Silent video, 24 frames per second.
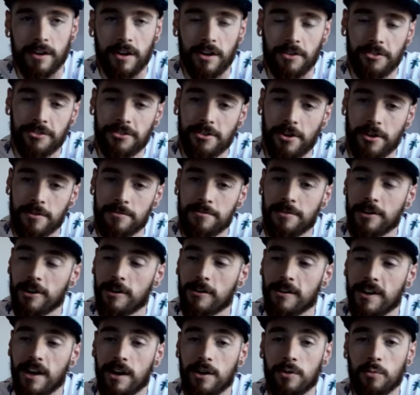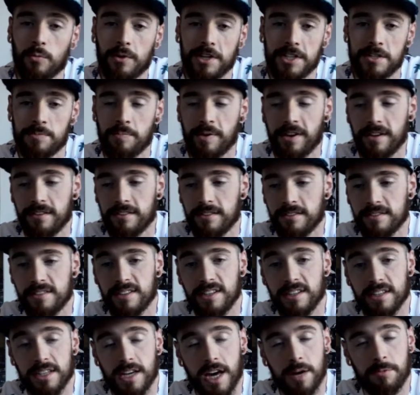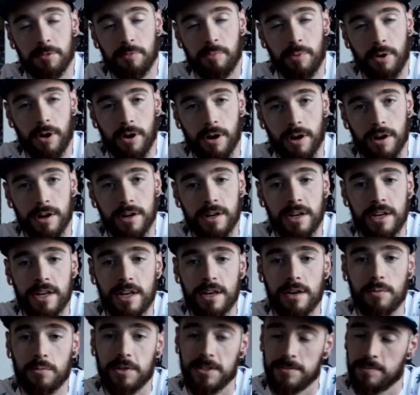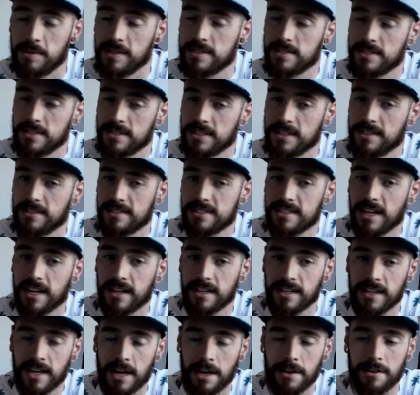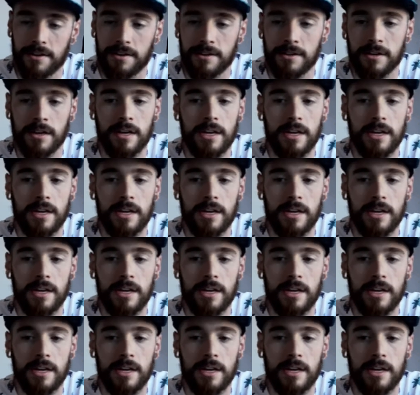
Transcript: I'll start figuring out which pieces need to come apart, which pieces need to stay together.